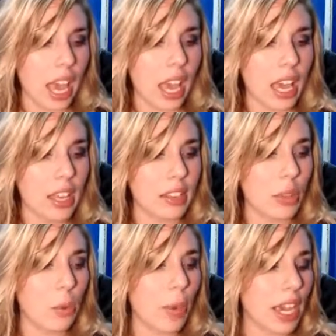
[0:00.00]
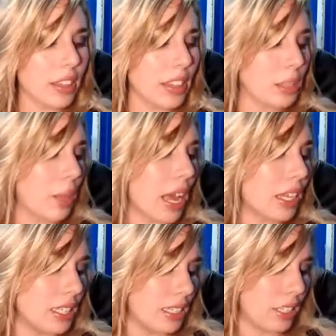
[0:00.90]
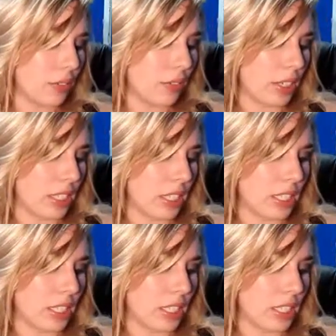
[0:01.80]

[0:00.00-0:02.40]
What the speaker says: And the way that this palette is different